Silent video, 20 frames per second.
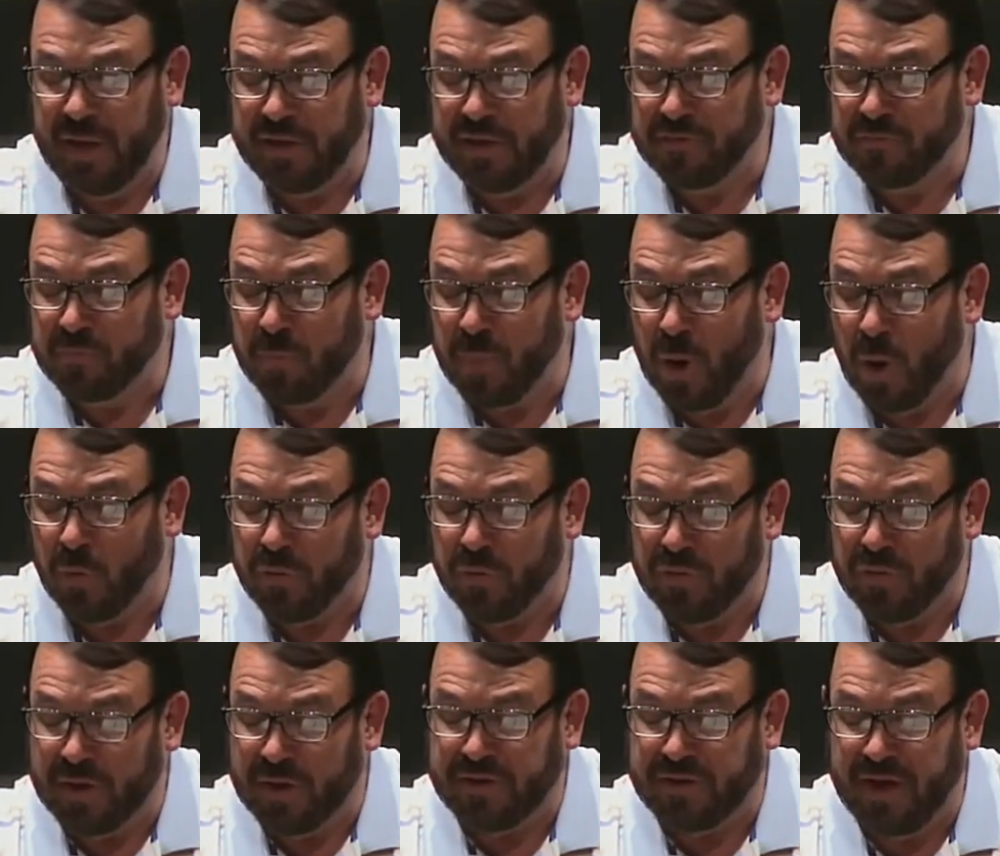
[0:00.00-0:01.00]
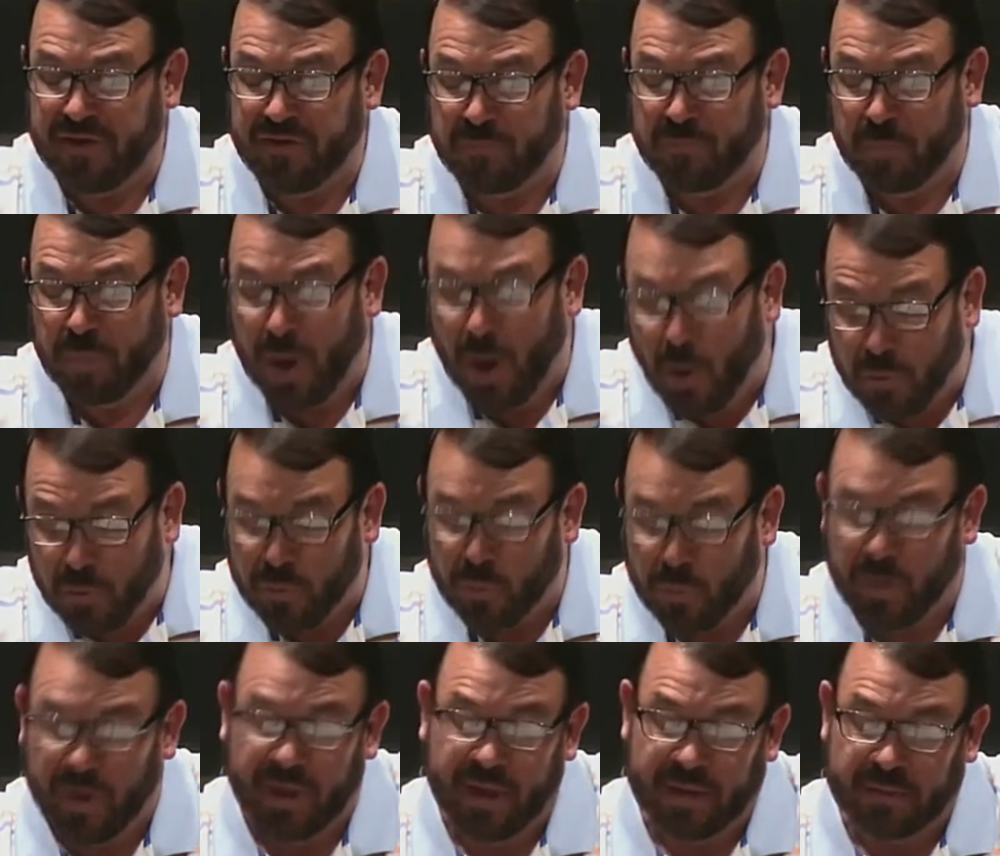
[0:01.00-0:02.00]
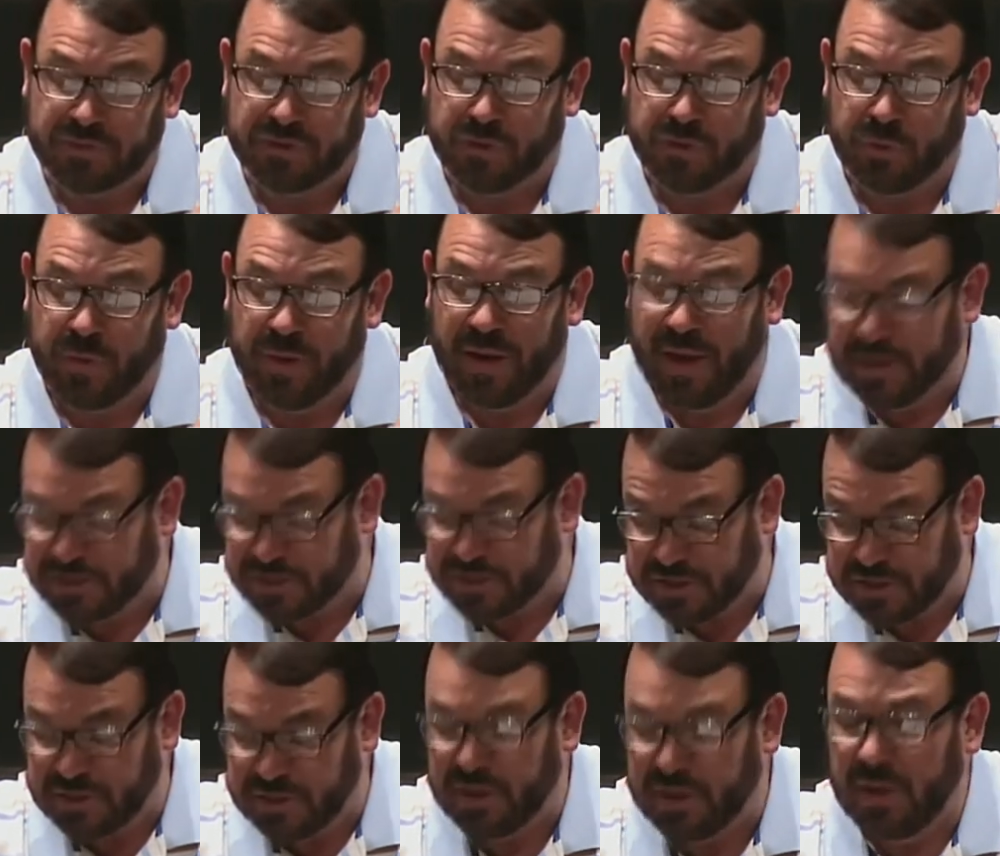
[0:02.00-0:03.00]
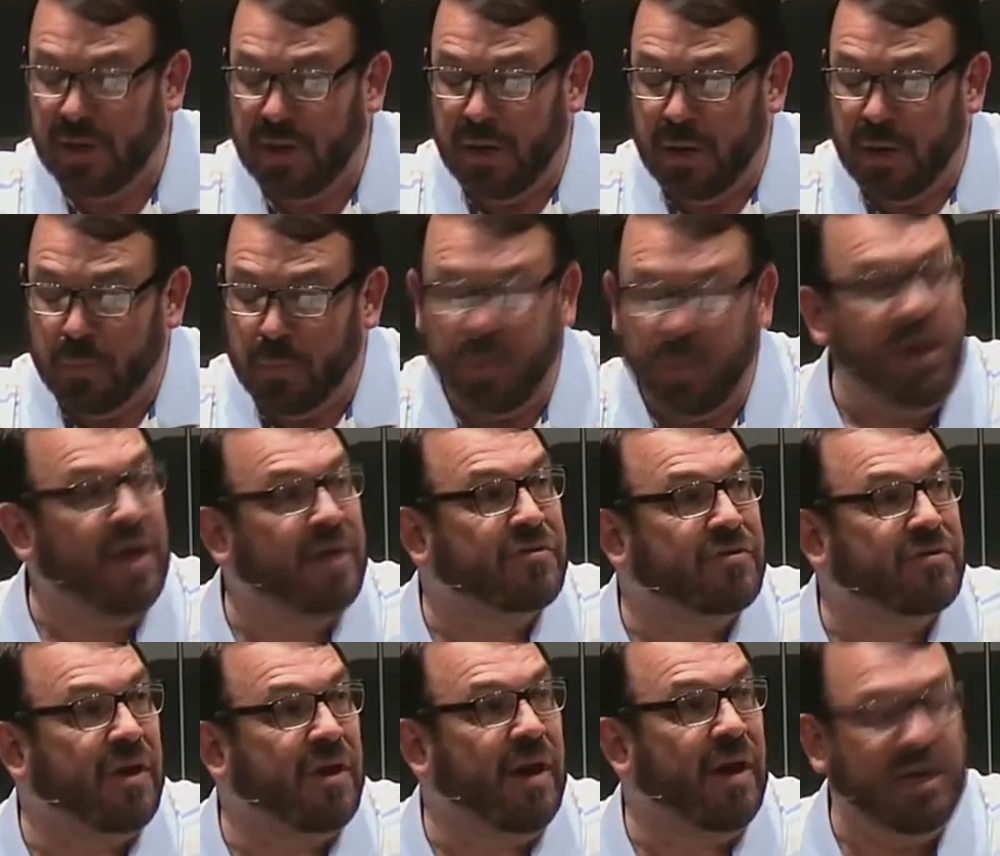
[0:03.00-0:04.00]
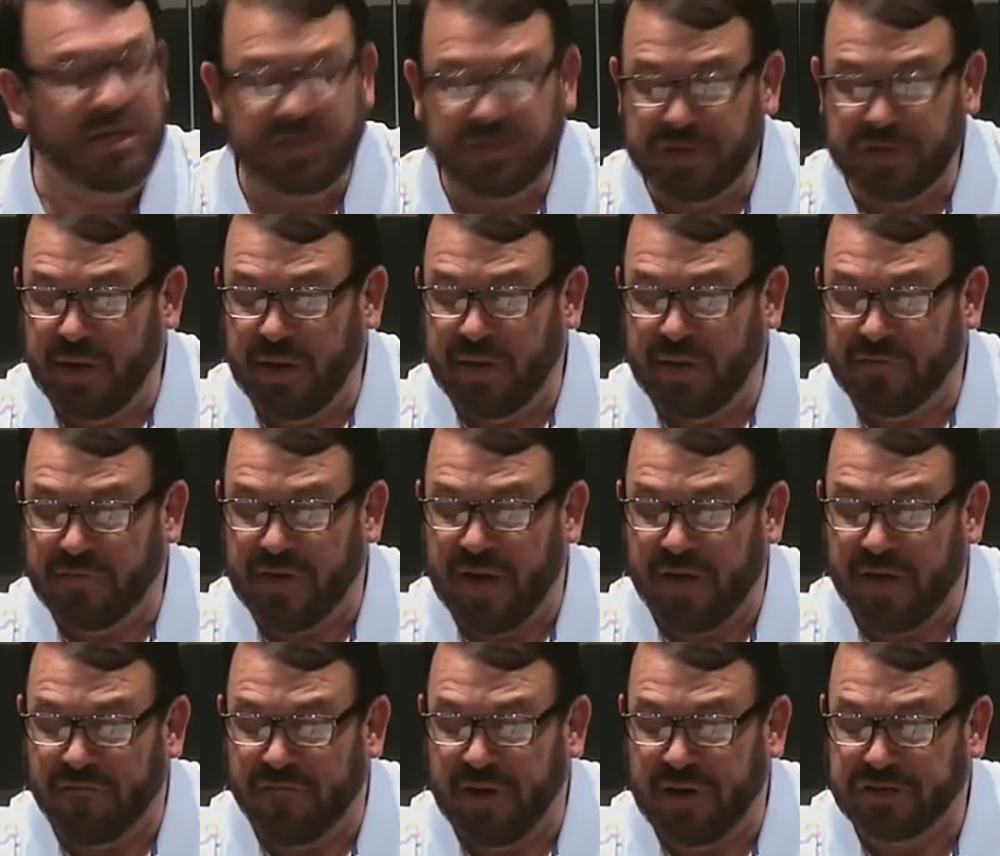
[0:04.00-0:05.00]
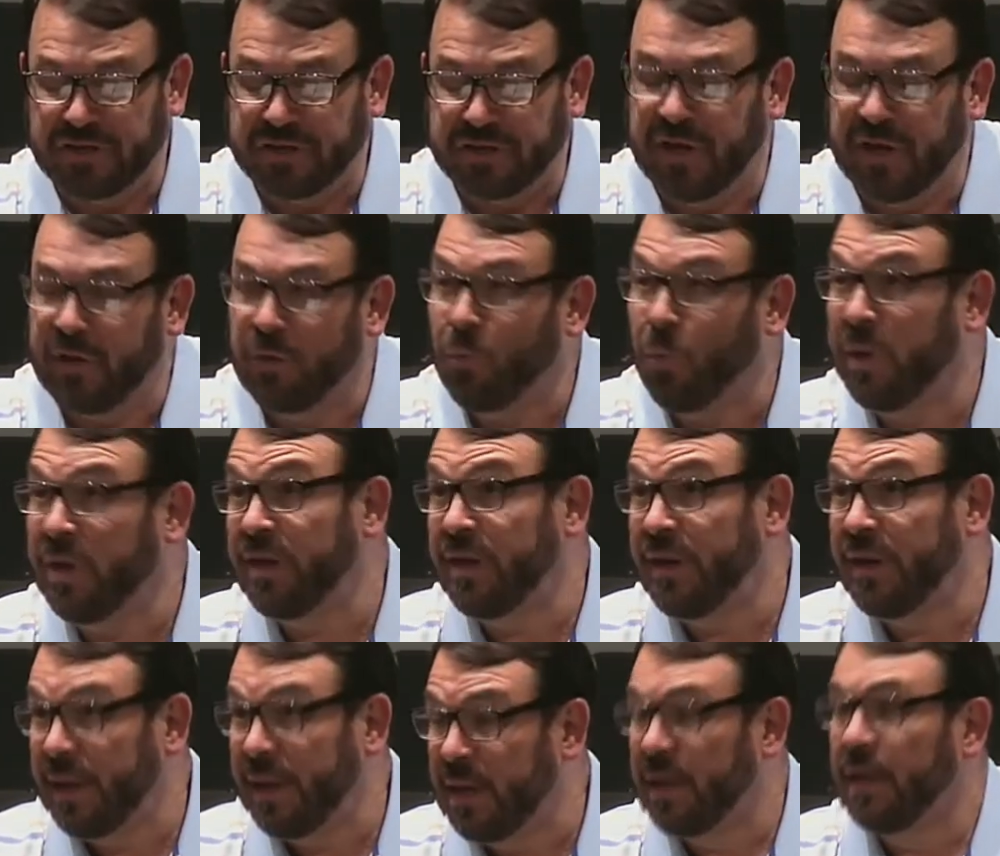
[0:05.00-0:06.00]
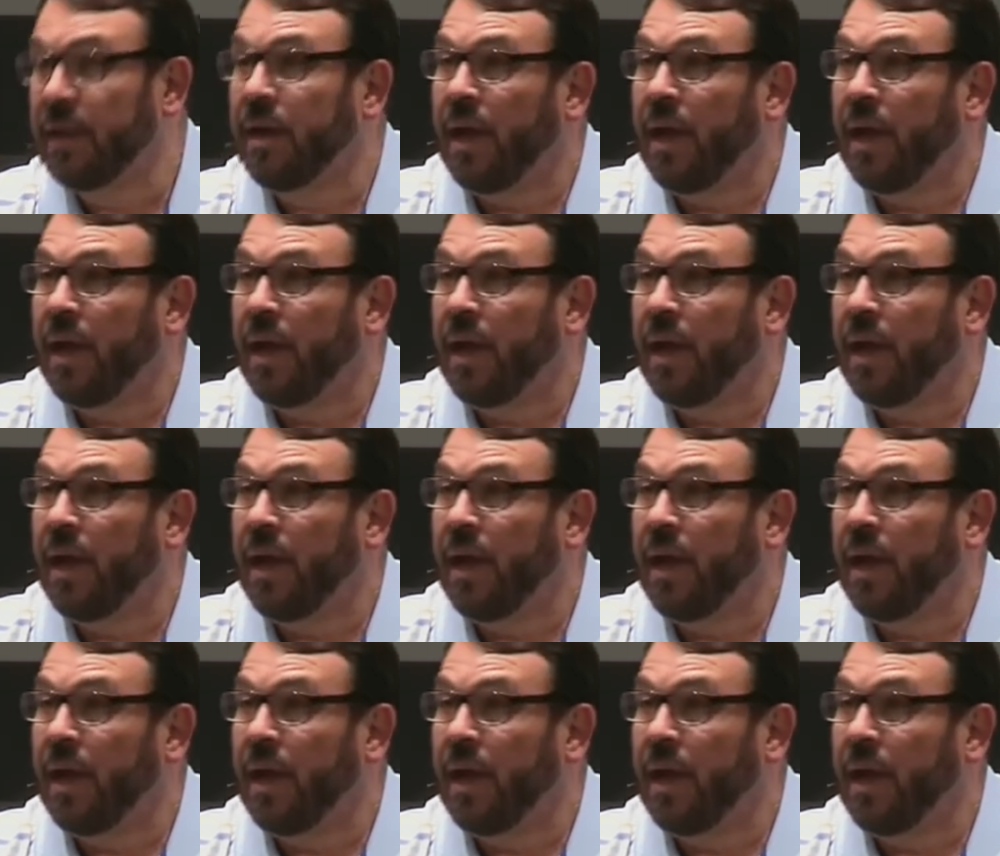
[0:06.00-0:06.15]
is both. It takes both when it comes to election, predestination, and salvation. And we did